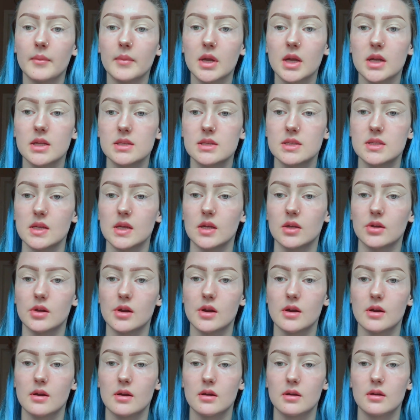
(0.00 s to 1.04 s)

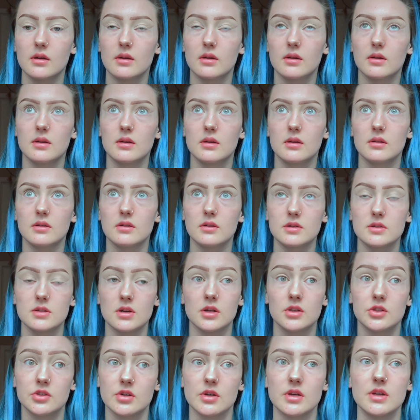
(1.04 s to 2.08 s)
concealer
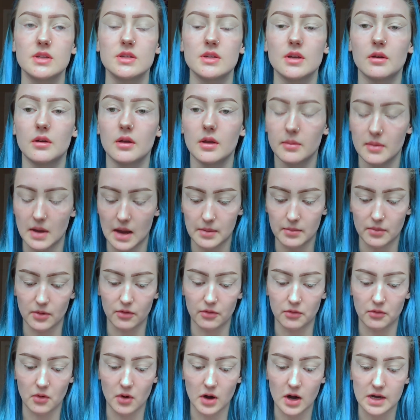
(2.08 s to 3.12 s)
starts creasing really bad,
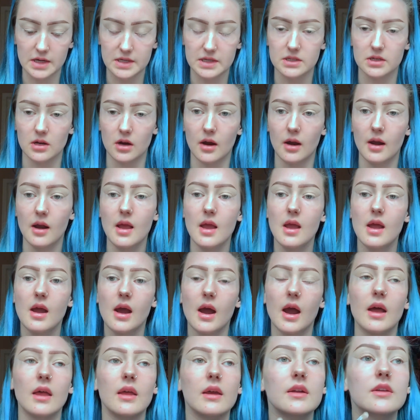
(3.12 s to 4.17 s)
before I start,
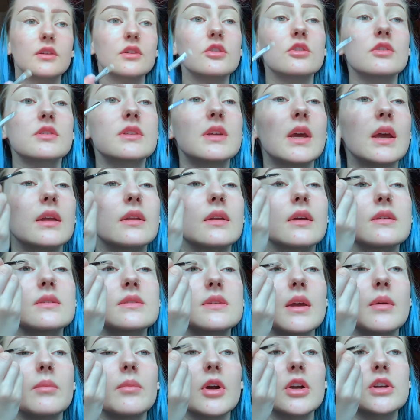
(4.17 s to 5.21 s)
I like to just take that
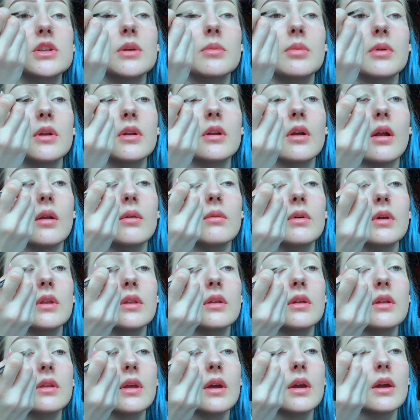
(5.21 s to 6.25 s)
same brush I put it on with
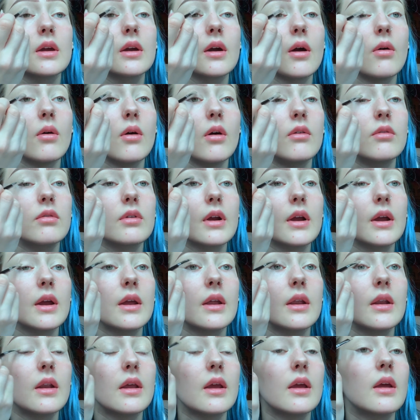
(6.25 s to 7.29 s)
and like go over
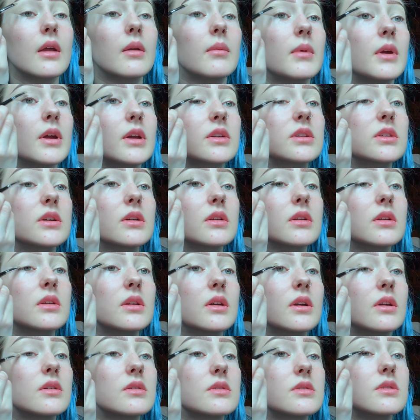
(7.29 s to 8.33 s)
it and make sure that
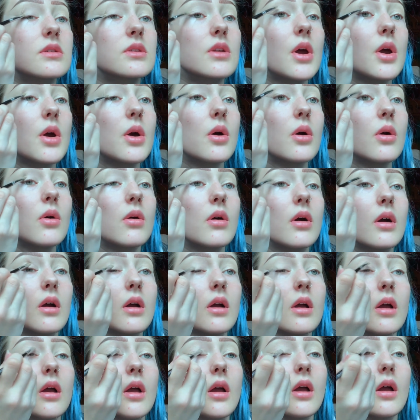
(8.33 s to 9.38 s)
there's no
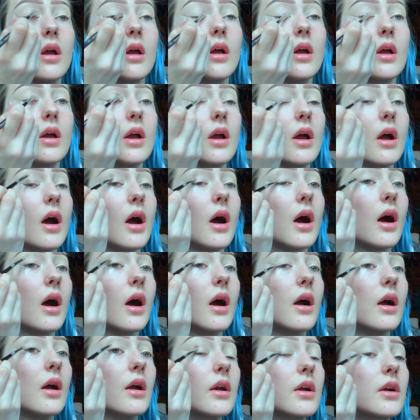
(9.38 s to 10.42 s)

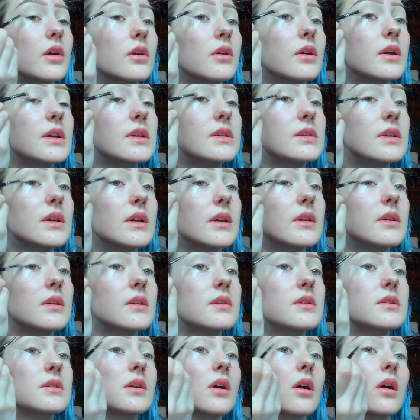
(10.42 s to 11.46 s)

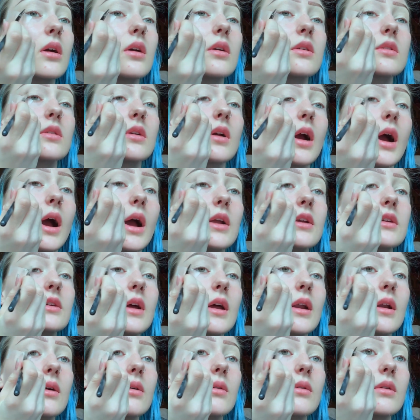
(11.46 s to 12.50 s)
creases, or else your
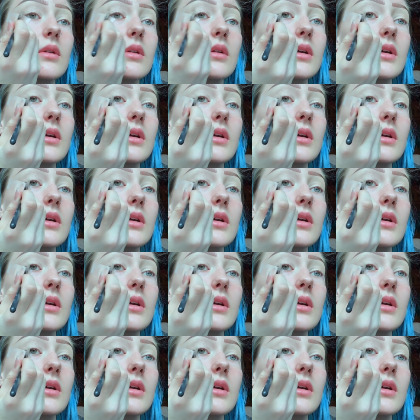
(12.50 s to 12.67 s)
eyeshadow will